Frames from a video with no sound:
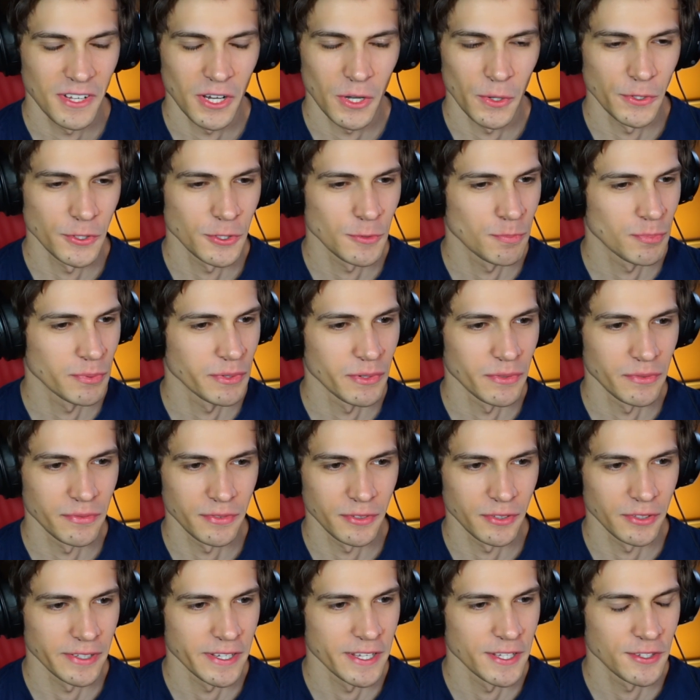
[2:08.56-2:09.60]
Oh, it's
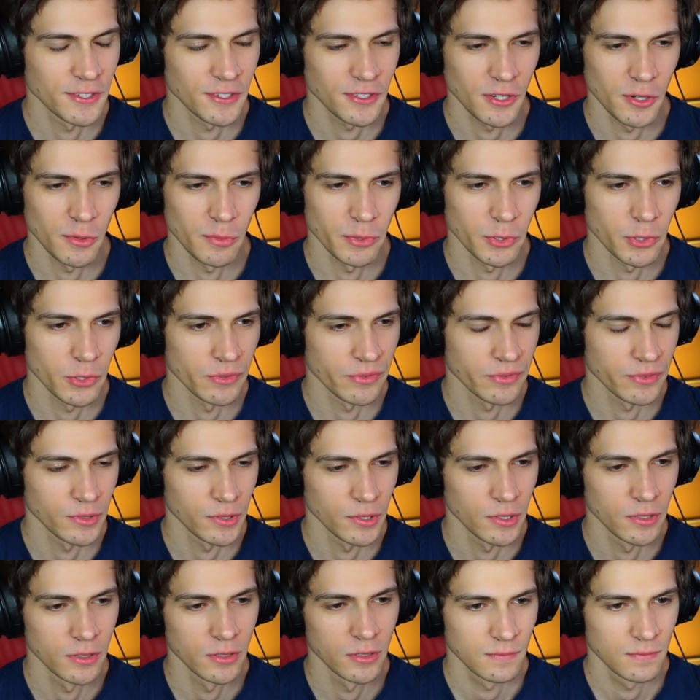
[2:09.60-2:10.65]
beautiful. It's so
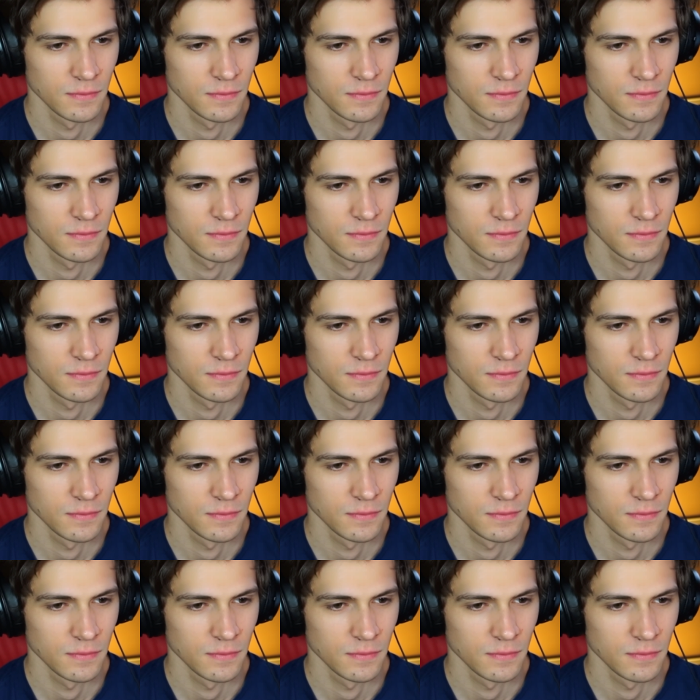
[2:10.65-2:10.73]
beautiful.